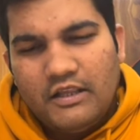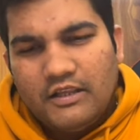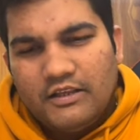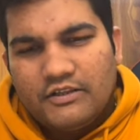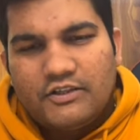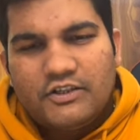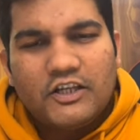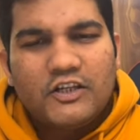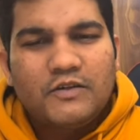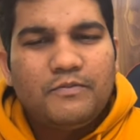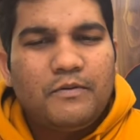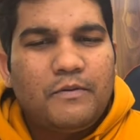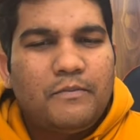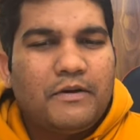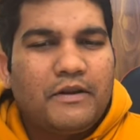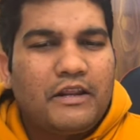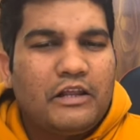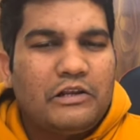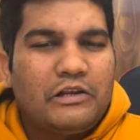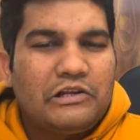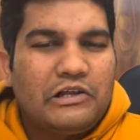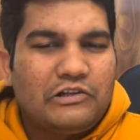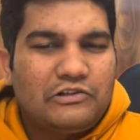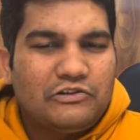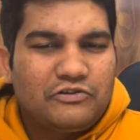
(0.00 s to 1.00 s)
such people
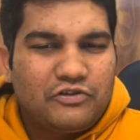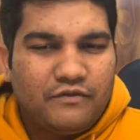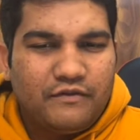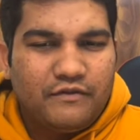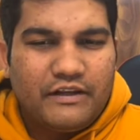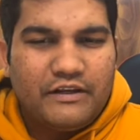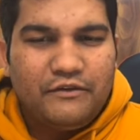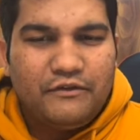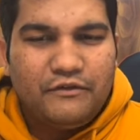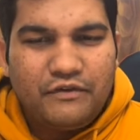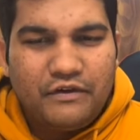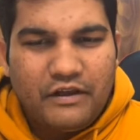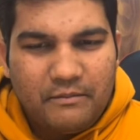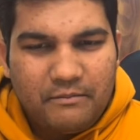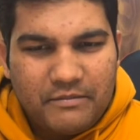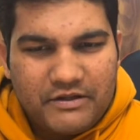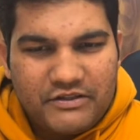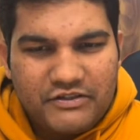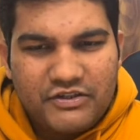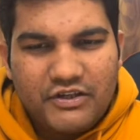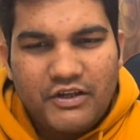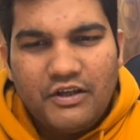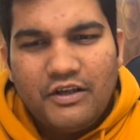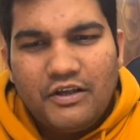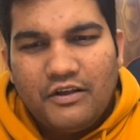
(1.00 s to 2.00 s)
are also very
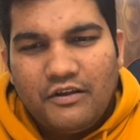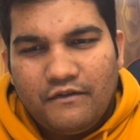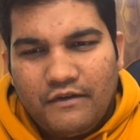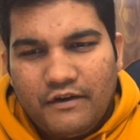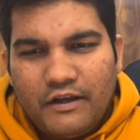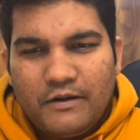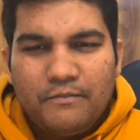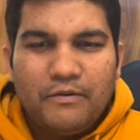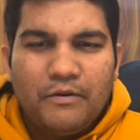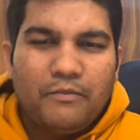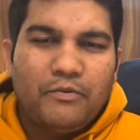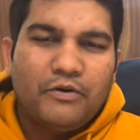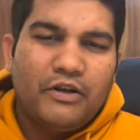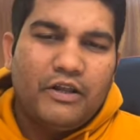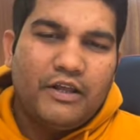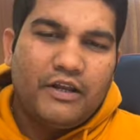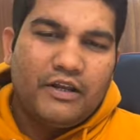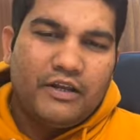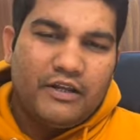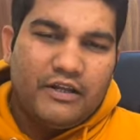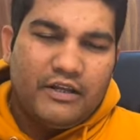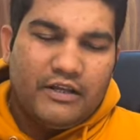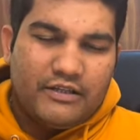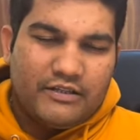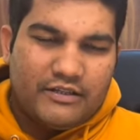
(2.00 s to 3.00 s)
famous very
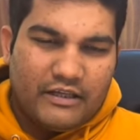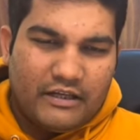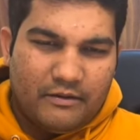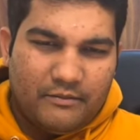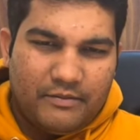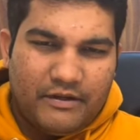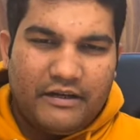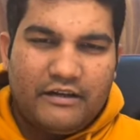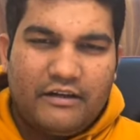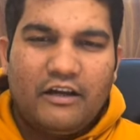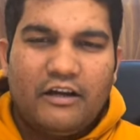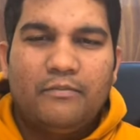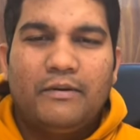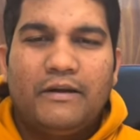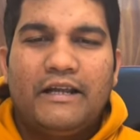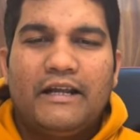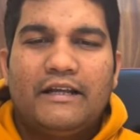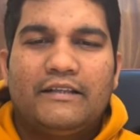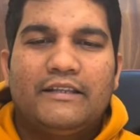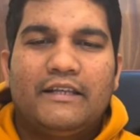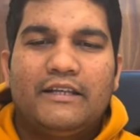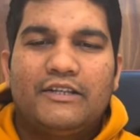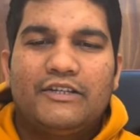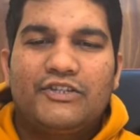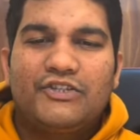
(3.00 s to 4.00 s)
popular, celebrated by
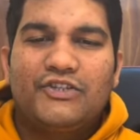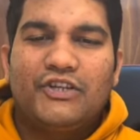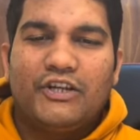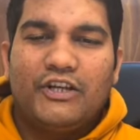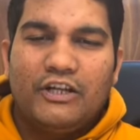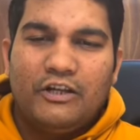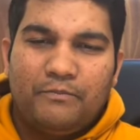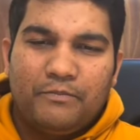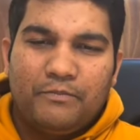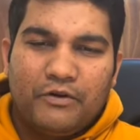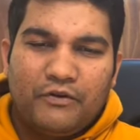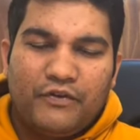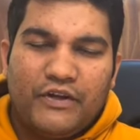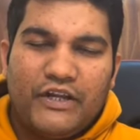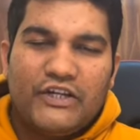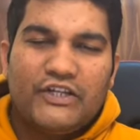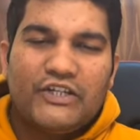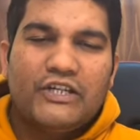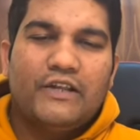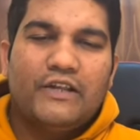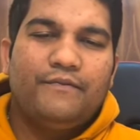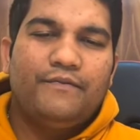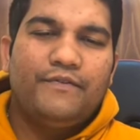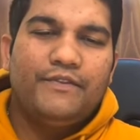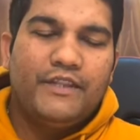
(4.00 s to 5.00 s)
others. In
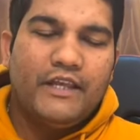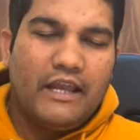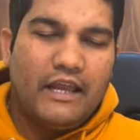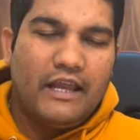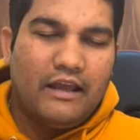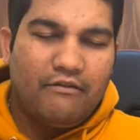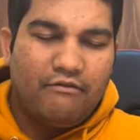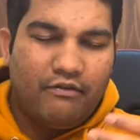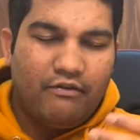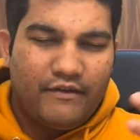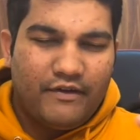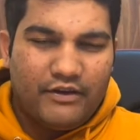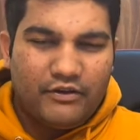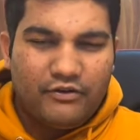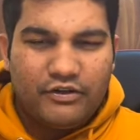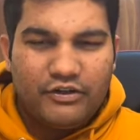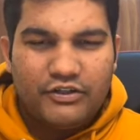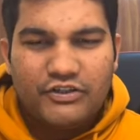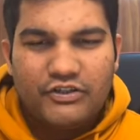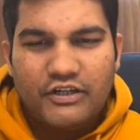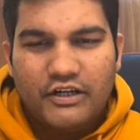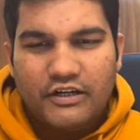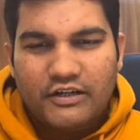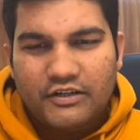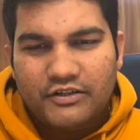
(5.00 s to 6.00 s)
profession, they have a very good
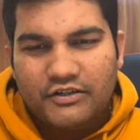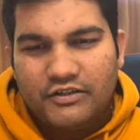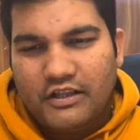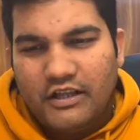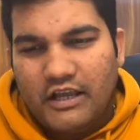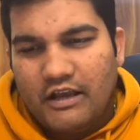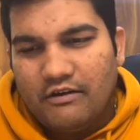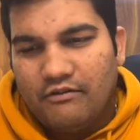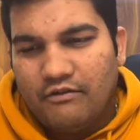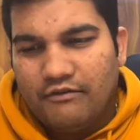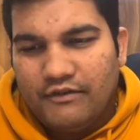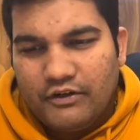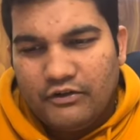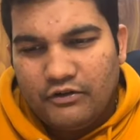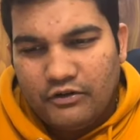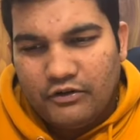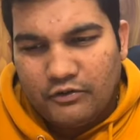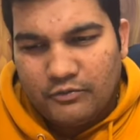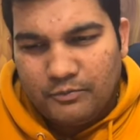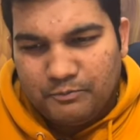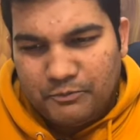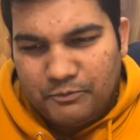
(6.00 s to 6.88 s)
status, they have a very good